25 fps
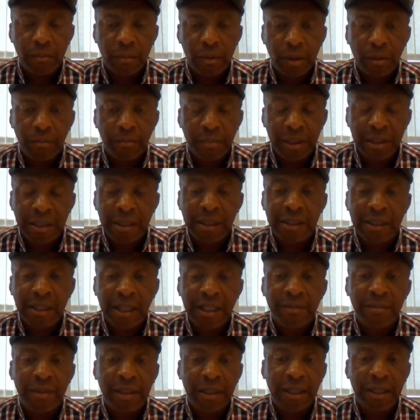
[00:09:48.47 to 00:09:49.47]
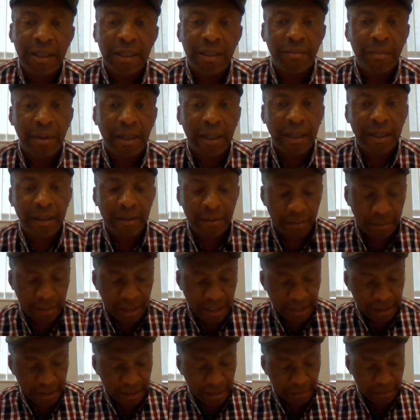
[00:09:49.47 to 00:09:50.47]
business has been hit by
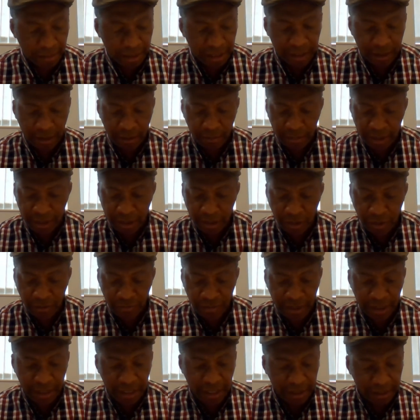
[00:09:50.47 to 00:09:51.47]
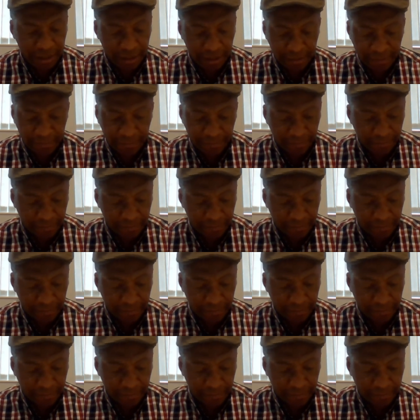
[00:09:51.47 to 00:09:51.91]
COVID-19.